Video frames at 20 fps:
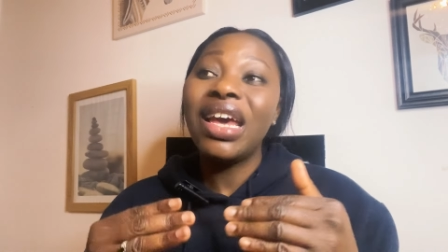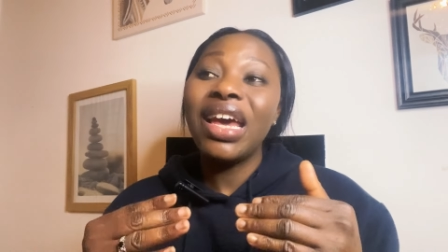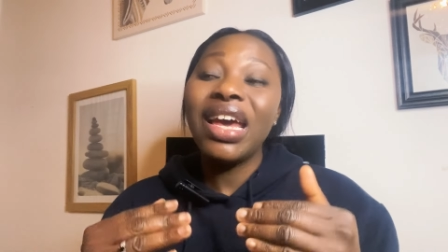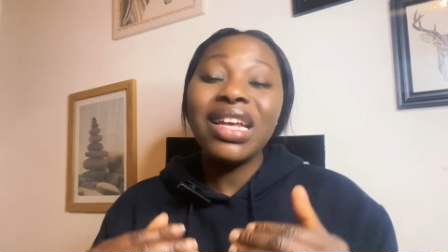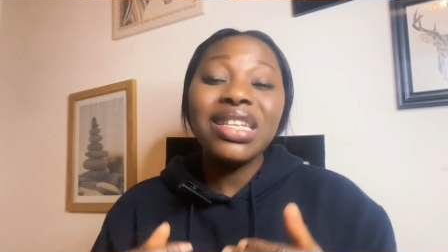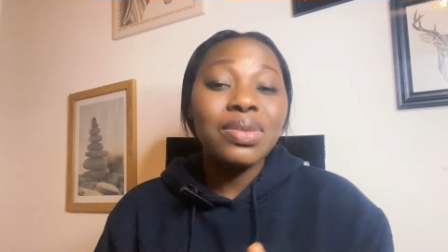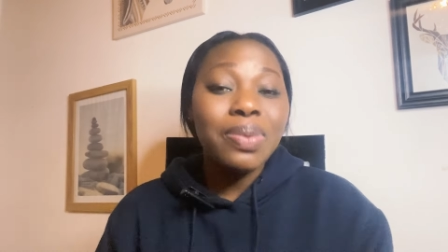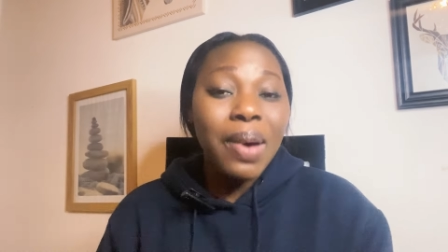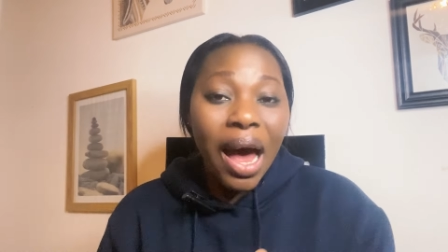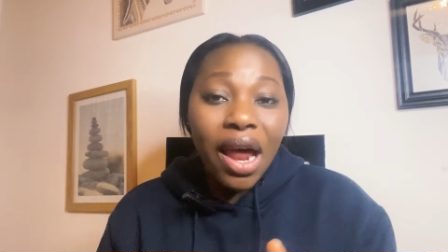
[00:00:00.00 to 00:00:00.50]

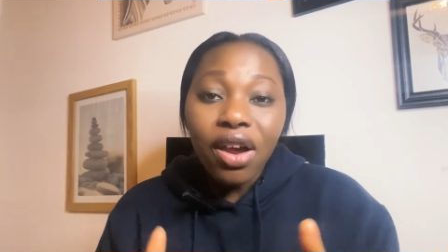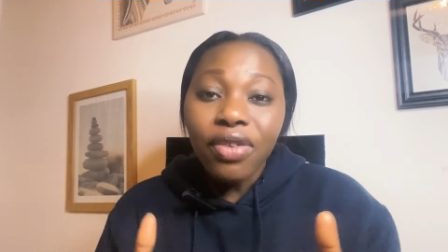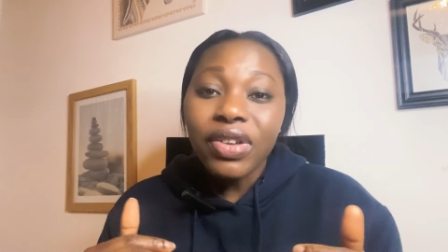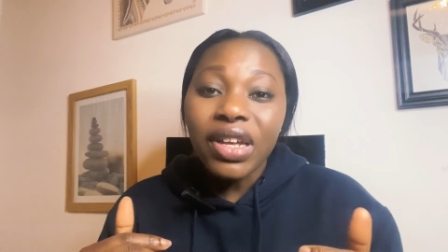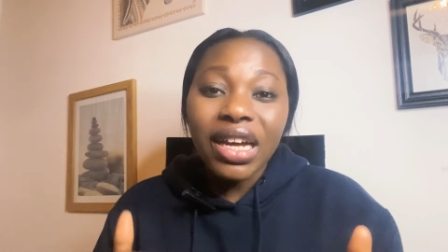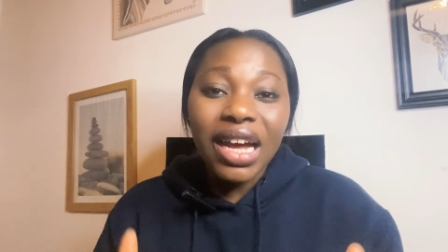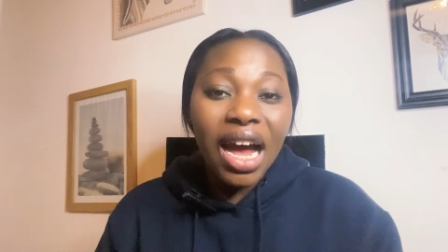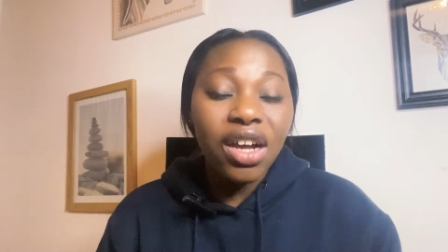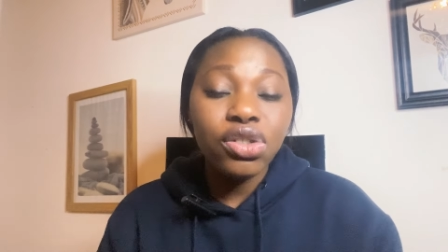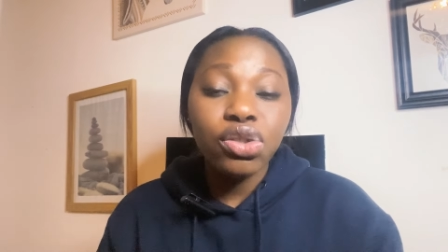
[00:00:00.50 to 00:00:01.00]
it's part of
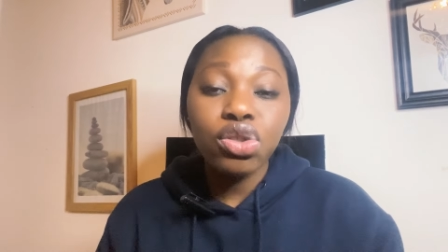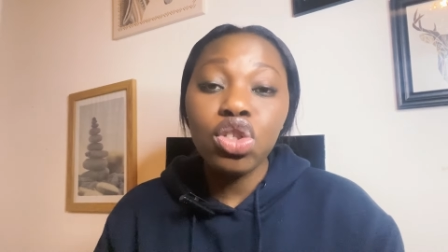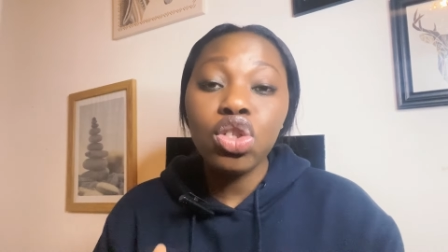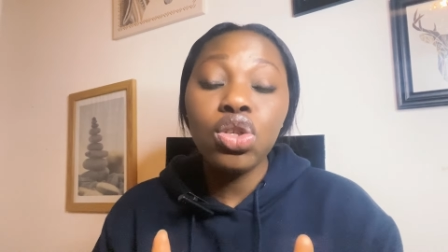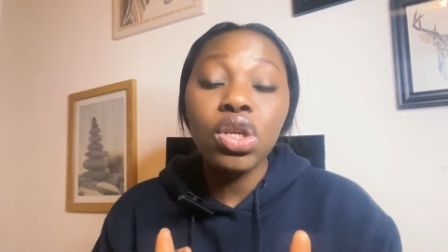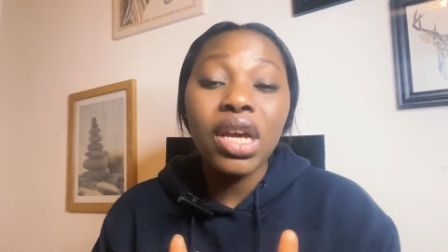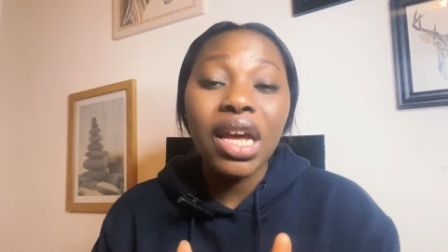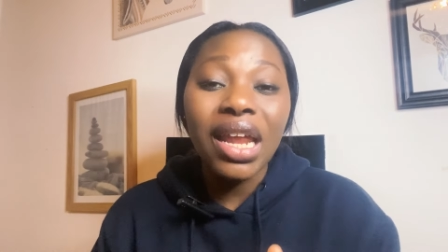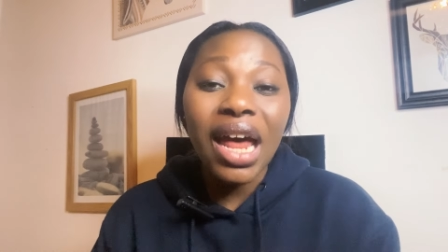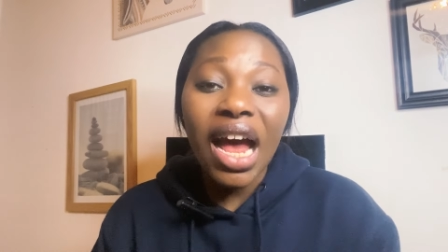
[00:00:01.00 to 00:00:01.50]
the countries
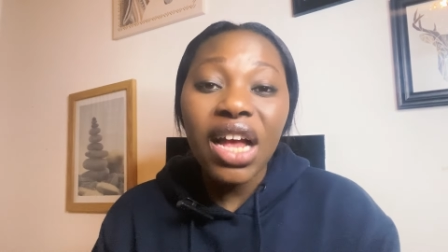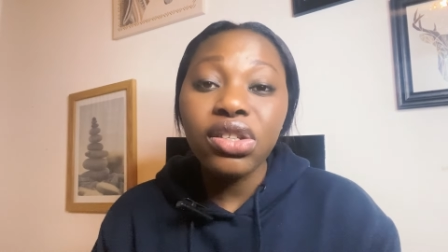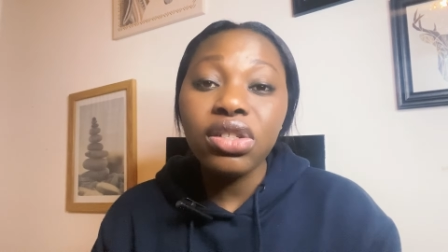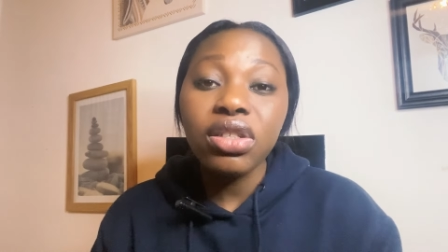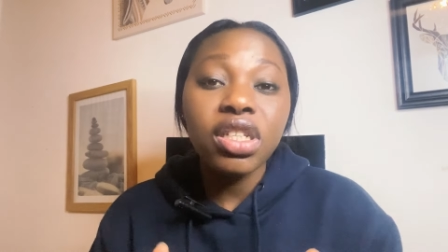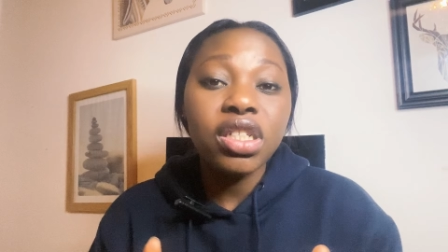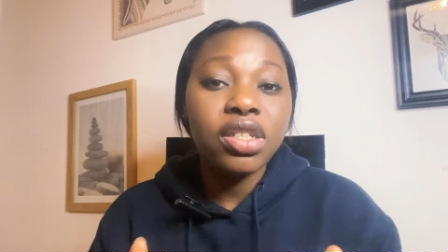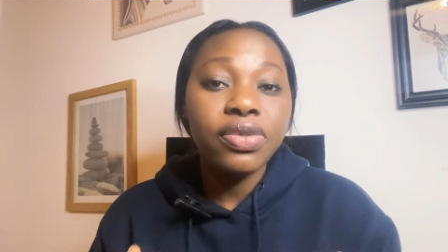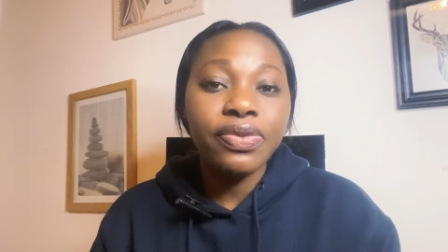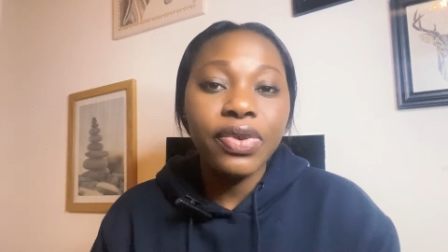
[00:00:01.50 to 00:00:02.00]
you can
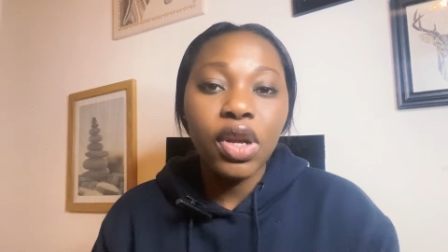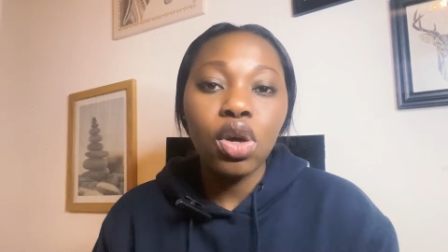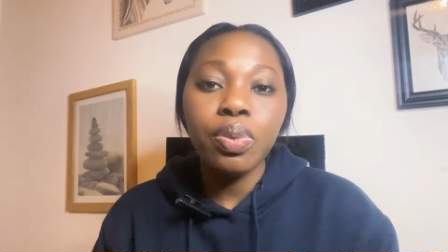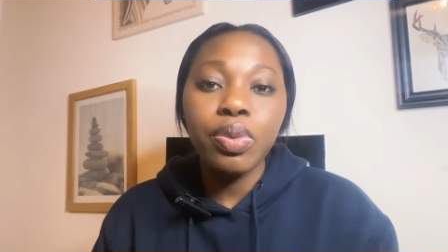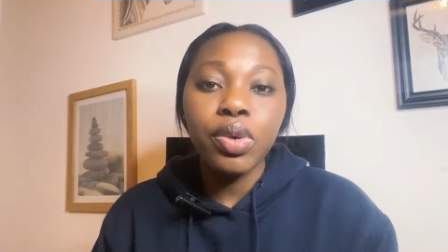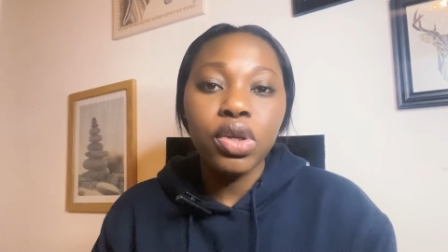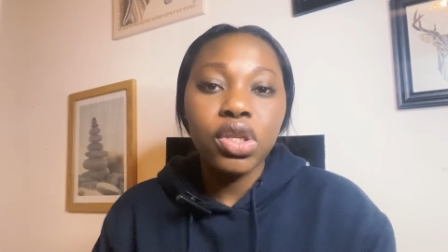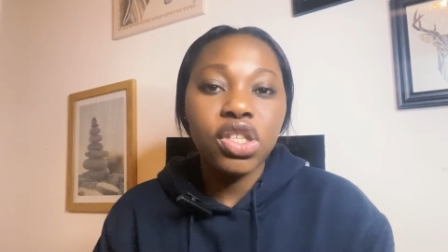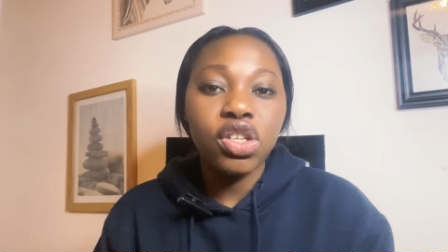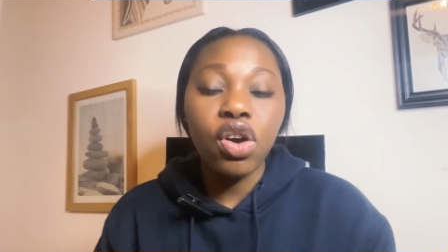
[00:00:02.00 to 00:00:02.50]
actually
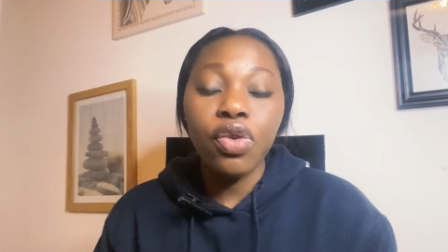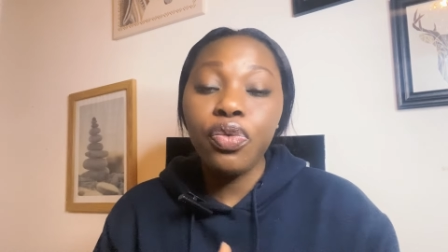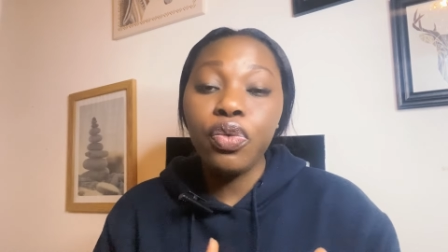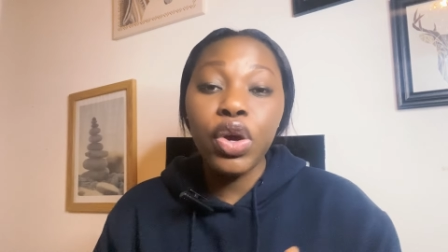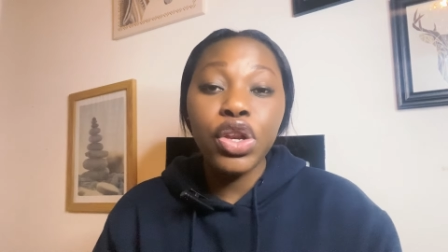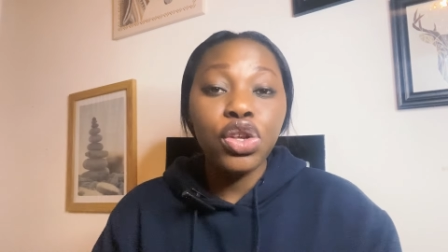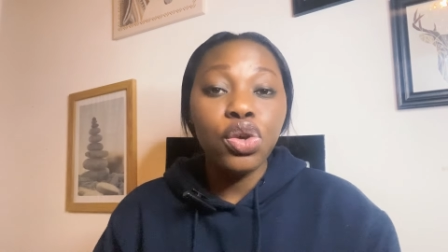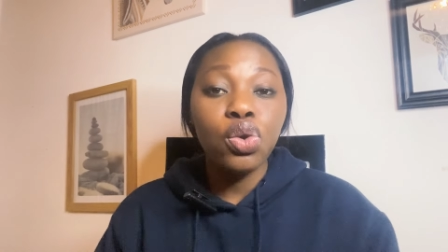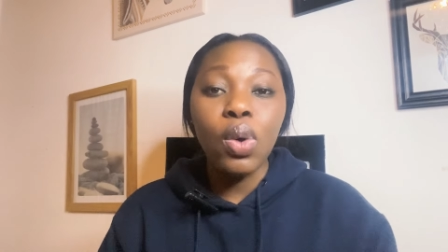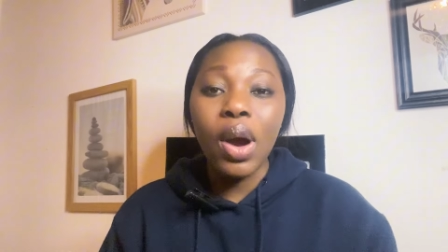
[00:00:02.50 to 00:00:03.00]
develop yourself
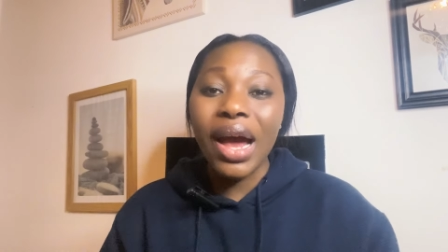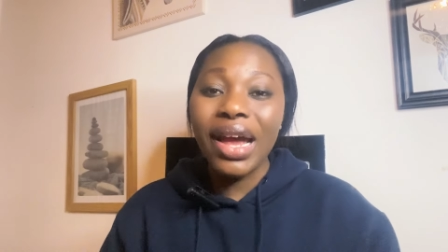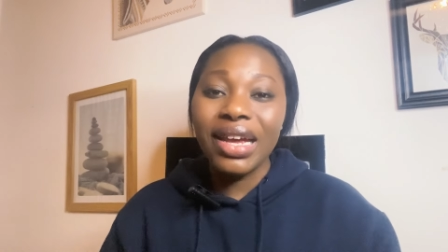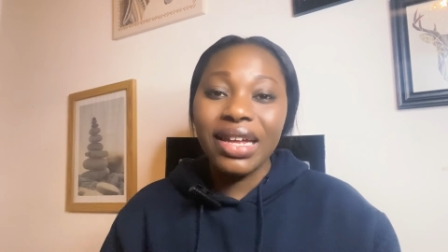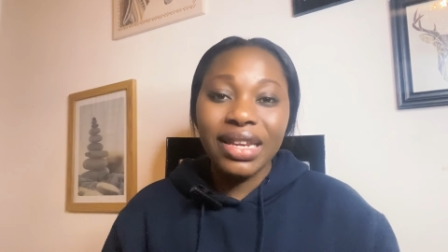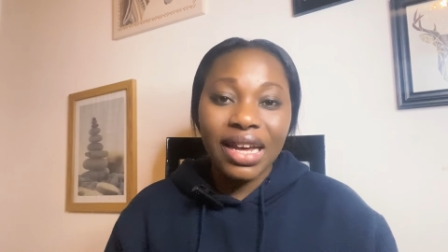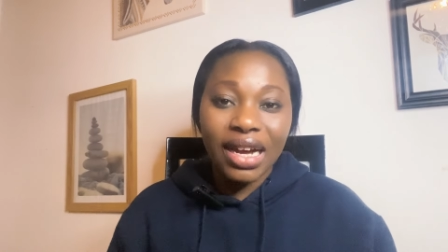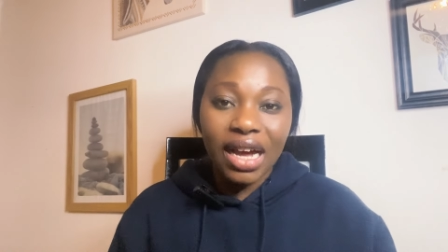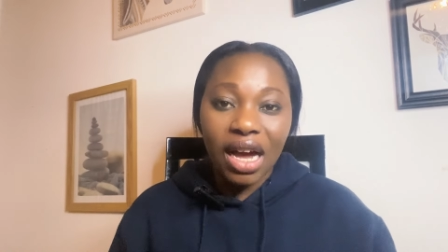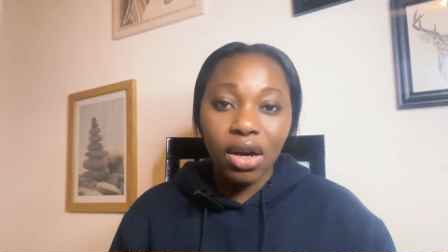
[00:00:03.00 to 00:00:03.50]
when you are
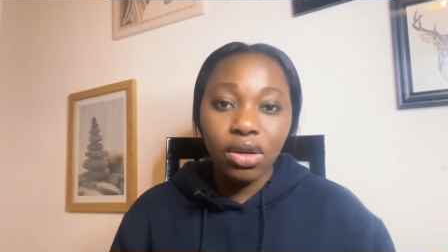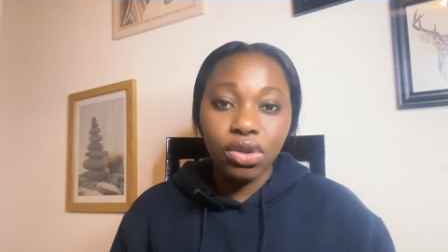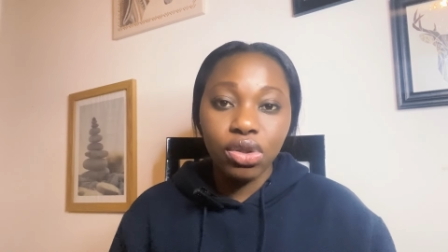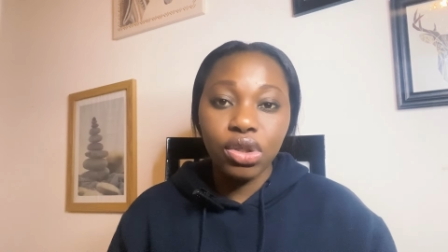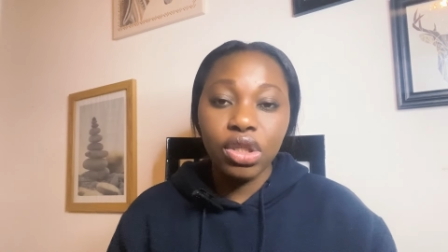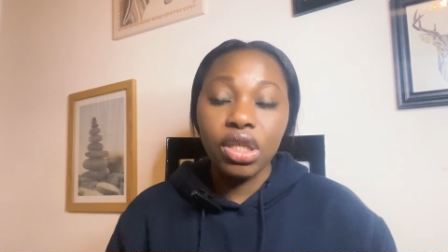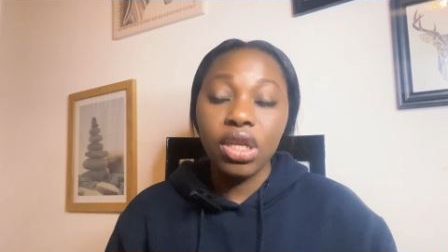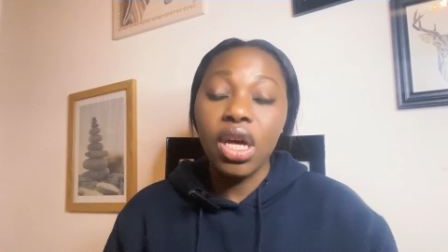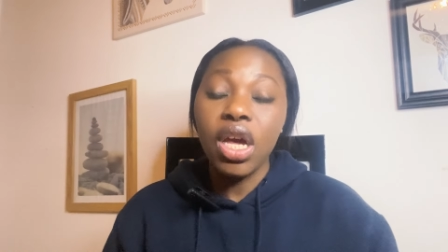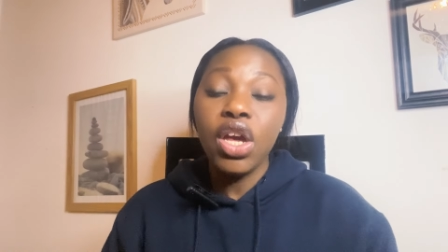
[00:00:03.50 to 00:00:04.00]
in the
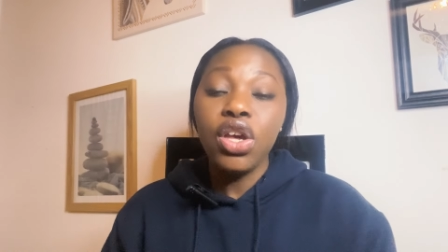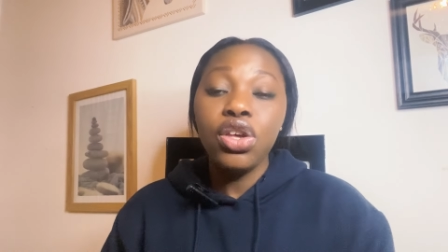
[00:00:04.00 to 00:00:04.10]
country.